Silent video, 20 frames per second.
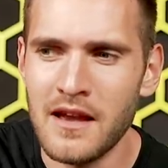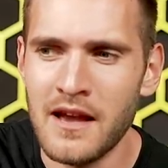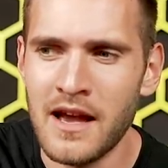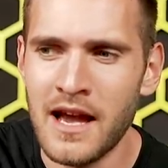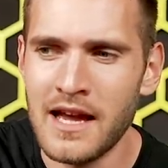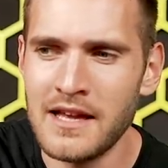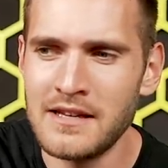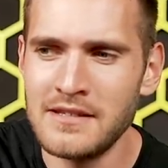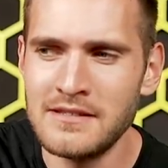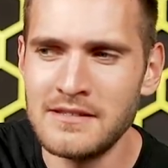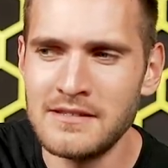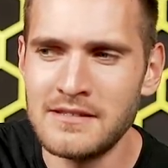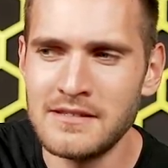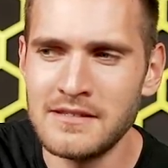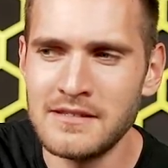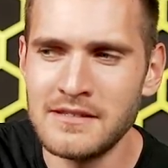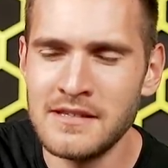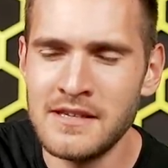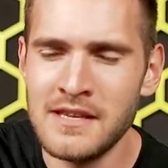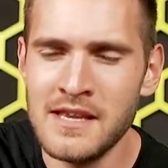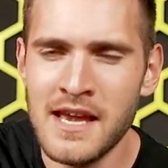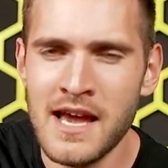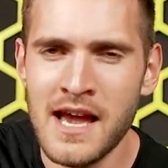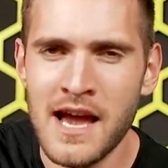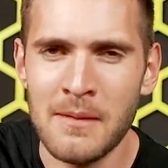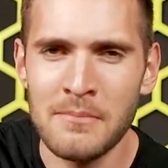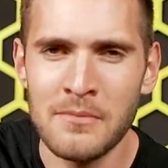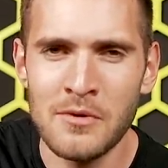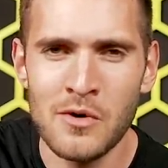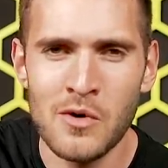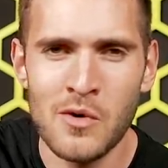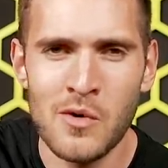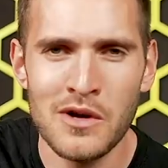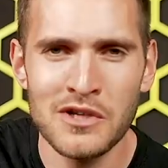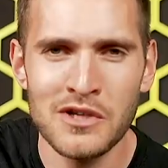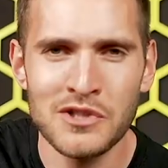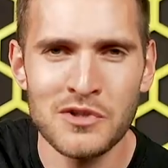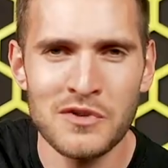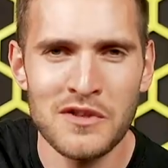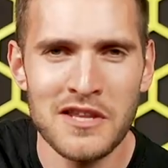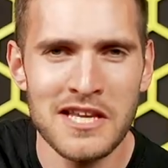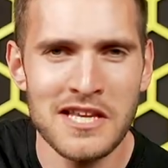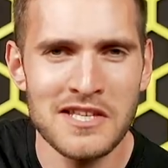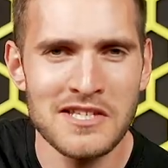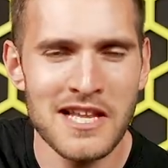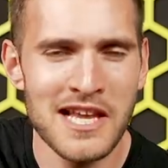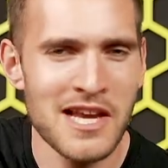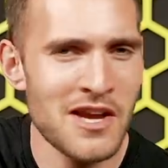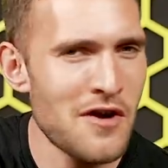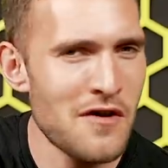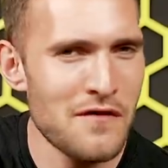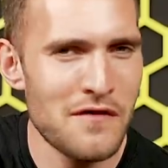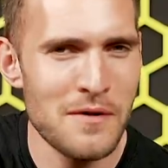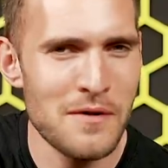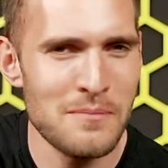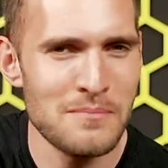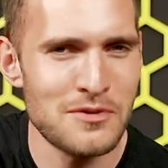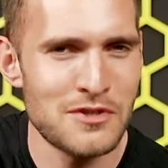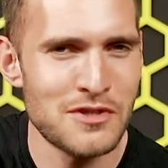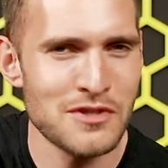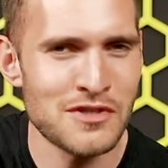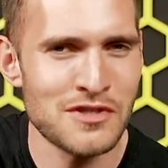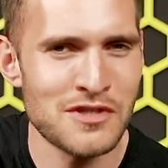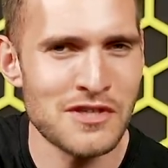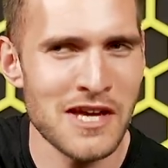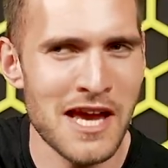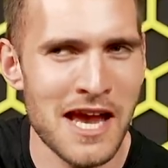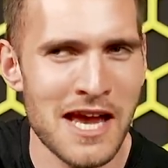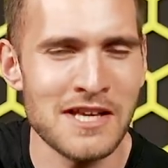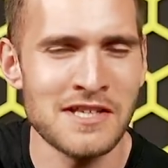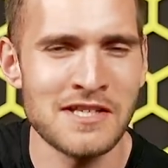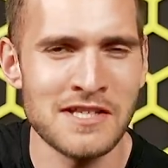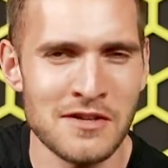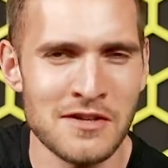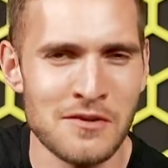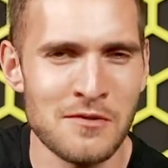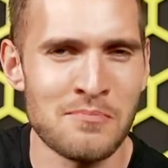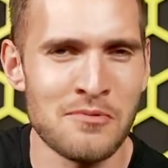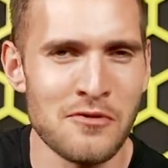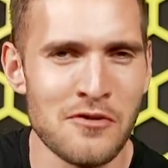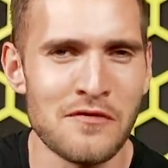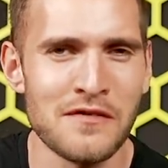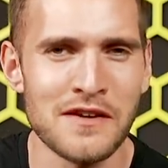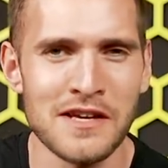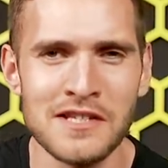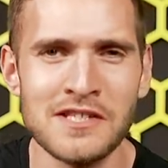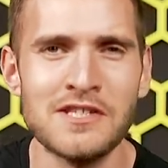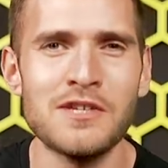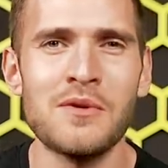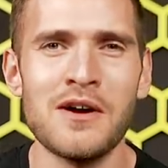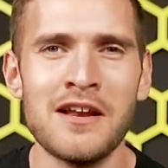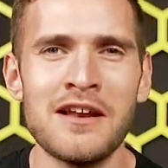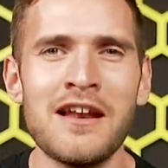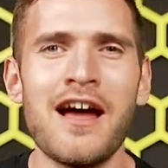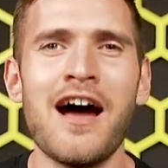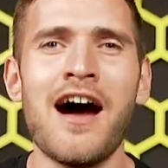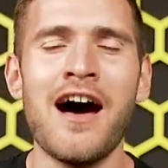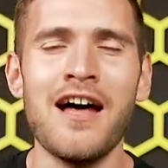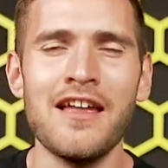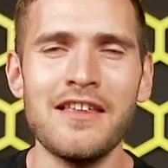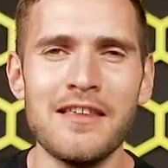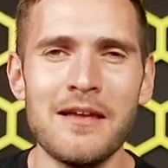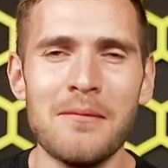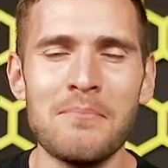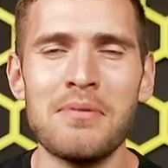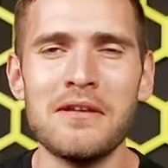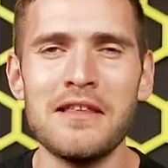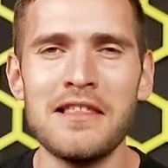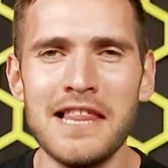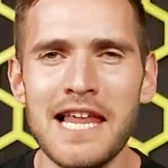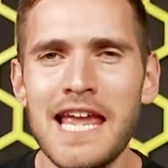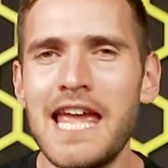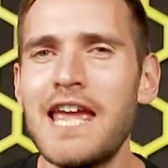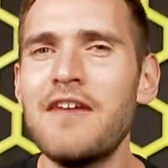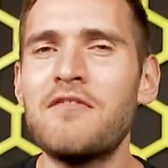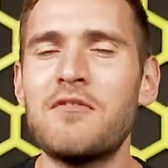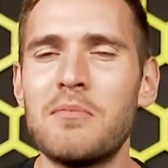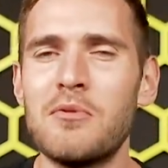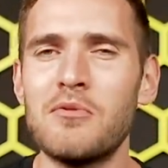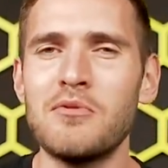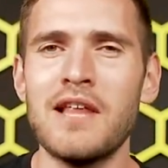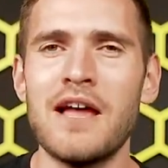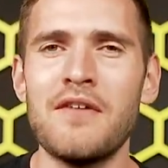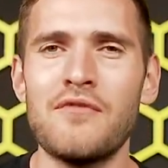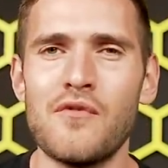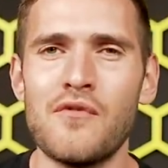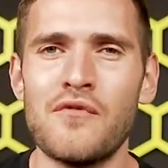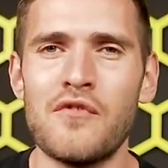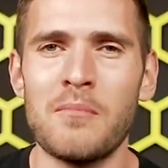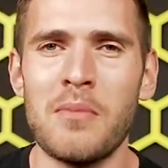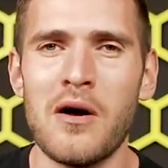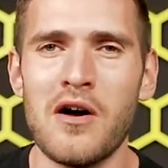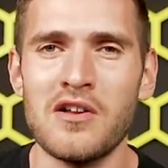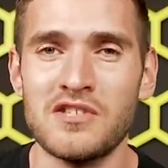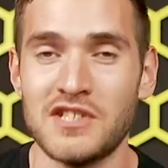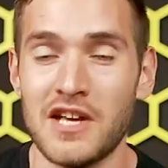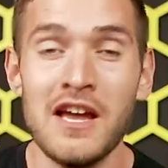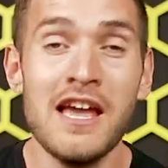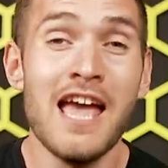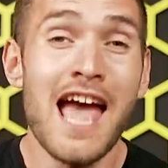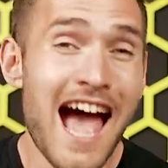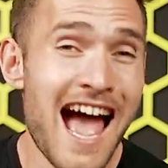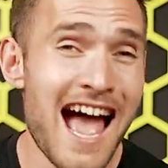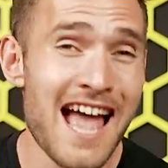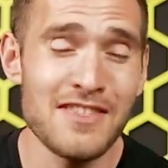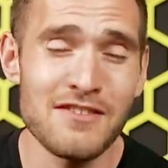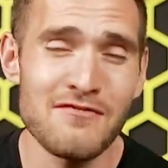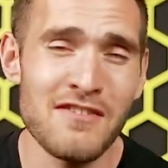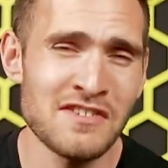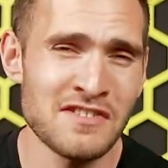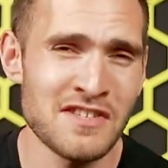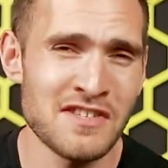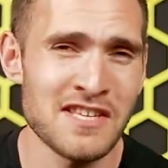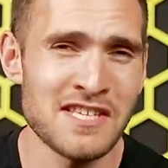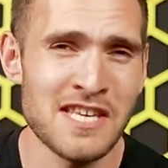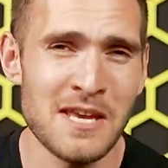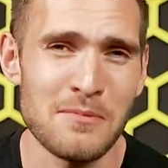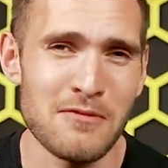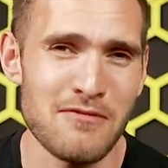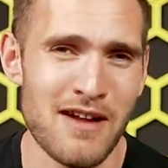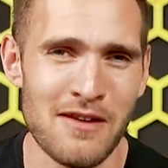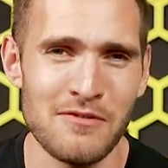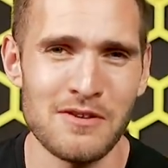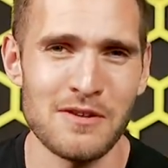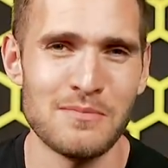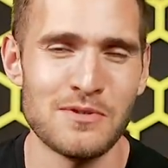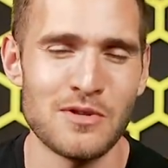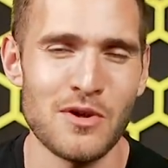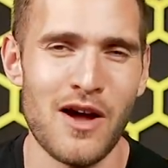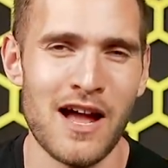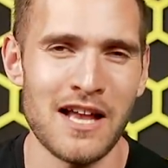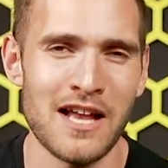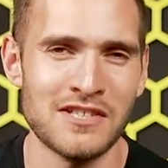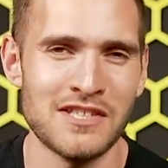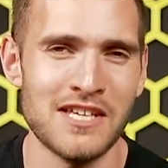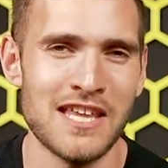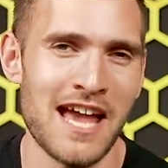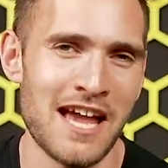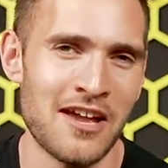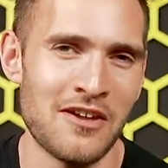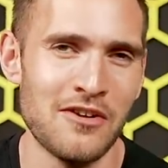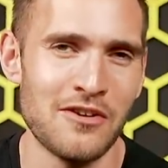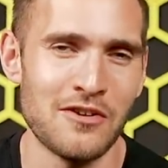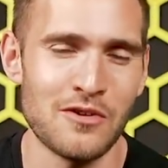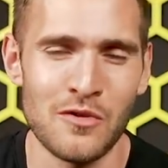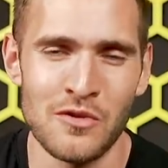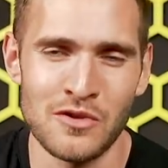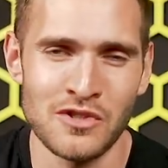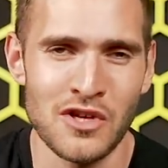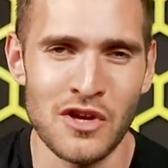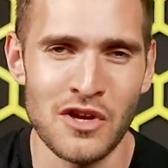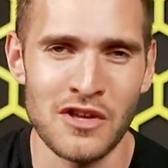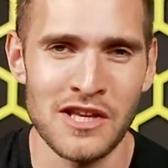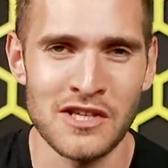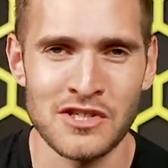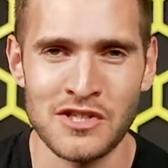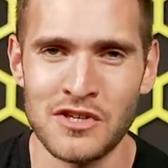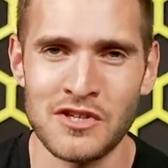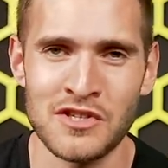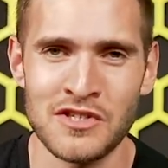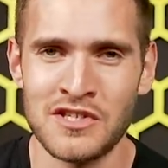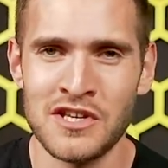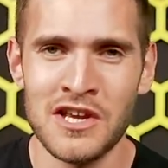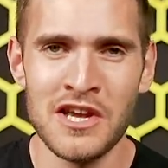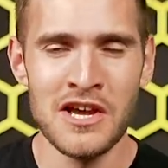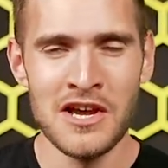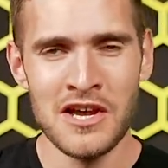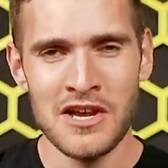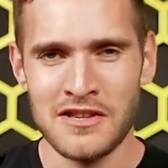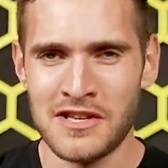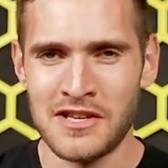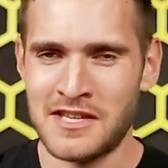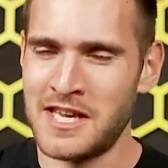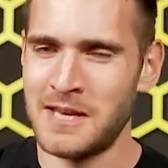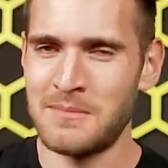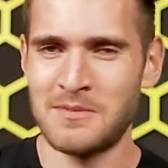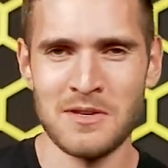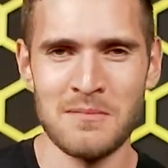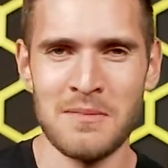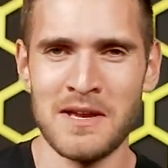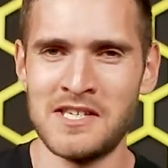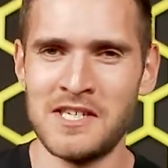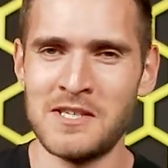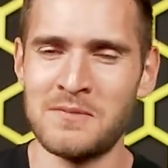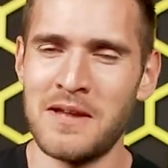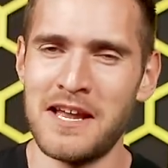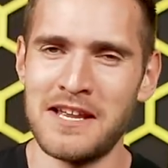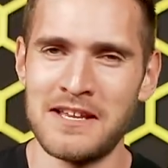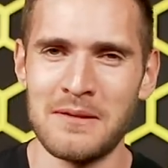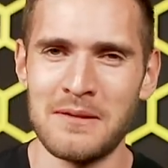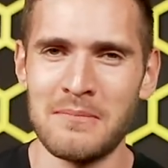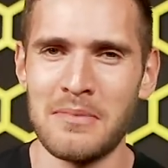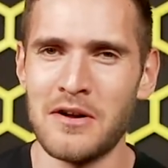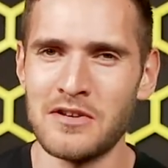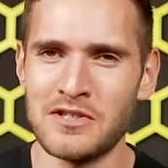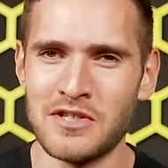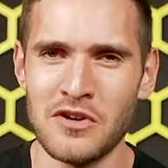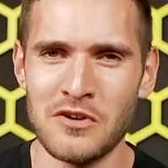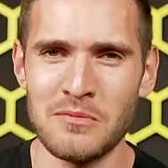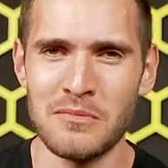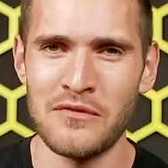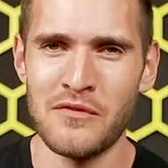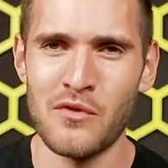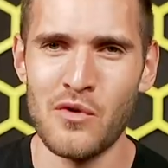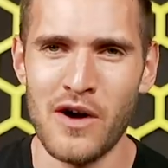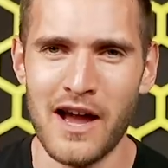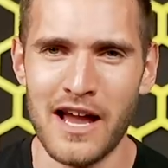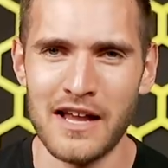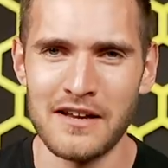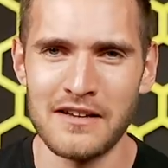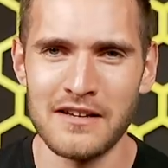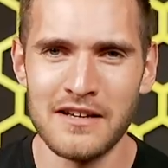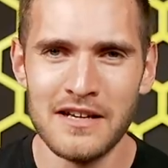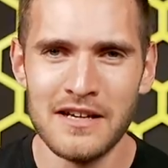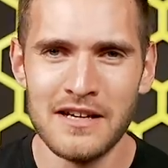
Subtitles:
And yeah, I'm not quite sure they need to let go of him just yet. He's still proving he's still at an unbelievable level for Barca. And the rest of the team around him is not actually that good, or certainly as good as the teams that Messi's played in Barcelona beforehand.